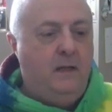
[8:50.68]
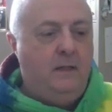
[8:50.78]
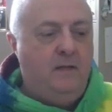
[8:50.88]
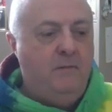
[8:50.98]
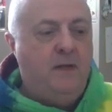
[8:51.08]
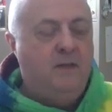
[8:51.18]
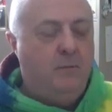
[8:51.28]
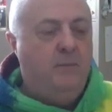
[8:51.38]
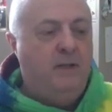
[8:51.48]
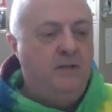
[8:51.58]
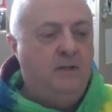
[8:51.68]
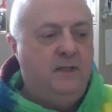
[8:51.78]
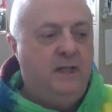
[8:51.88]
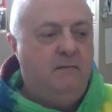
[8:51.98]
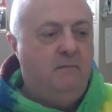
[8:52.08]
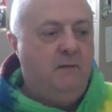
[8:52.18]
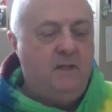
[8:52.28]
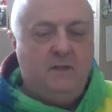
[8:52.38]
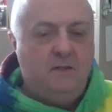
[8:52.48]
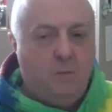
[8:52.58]
give myself permission to say,
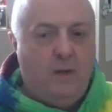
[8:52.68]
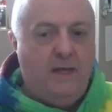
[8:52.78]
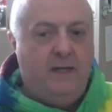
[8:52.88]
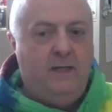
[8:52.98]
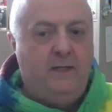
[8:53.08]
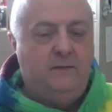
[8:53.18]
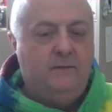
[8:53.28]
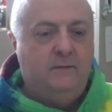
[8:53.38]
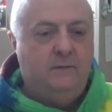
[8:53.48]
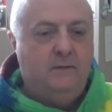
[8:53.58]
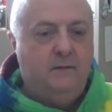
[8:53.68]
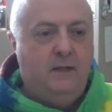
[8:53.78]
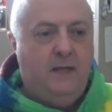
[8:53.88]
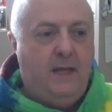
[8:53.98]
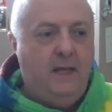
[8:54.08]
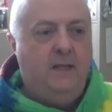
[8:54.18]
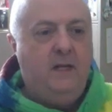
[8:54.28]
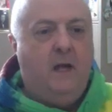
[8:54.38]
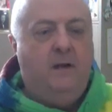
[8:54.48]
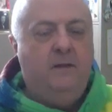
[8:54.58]
this is the way it is.
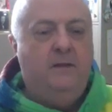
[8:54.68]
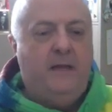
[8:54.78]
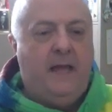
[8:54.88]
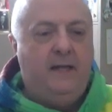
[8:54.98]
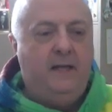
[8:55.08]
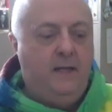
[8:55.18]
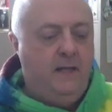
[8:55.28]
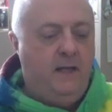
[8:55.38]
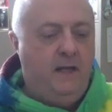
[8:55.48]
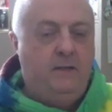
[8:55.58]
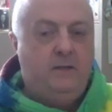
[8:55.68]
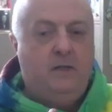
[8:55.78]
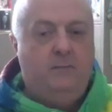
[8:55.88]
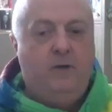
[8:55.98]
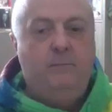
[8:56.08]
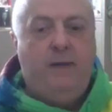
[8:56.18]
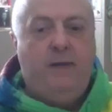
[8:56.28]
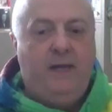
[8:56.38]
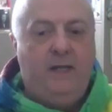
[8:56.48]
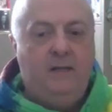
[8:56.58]
Anything other than that is going to bring
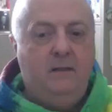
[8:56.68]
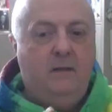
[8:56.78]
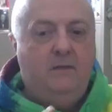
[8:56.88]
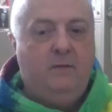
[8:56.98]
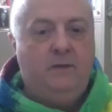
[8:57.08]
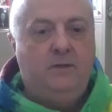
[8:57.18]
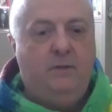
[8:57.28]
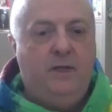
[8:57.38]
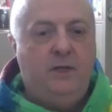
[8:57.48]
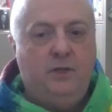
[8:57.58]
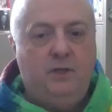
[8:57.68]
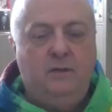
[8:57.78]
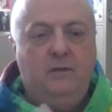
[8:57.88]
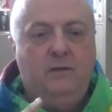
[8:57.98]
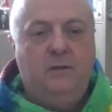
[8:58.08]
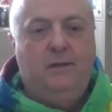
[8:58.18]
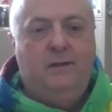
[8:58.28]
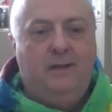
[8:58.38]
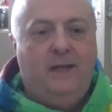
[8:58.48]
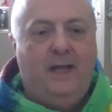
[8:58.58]
pain, frustration,
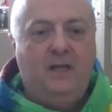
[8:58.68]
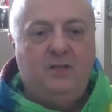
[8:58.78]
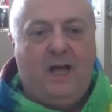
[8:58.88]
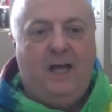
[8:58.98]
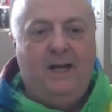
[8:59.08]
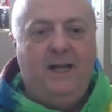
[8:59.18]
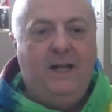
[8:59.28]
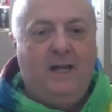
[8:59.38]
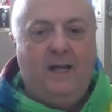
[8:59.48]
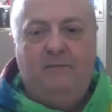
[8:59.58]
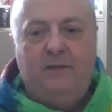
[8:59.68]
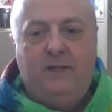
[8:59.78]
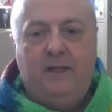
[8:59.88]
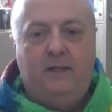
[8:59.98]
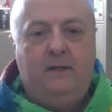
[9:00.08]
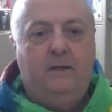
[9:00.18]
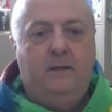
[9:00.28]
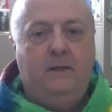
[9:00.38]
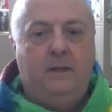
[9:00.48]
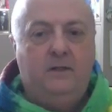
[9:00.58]
anxiety, and fatigue.
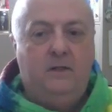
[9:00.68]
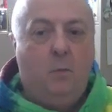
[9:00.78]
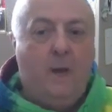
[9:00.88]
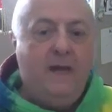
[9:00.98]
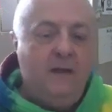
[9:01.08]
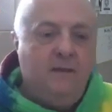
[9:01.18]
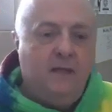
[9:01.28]
Is the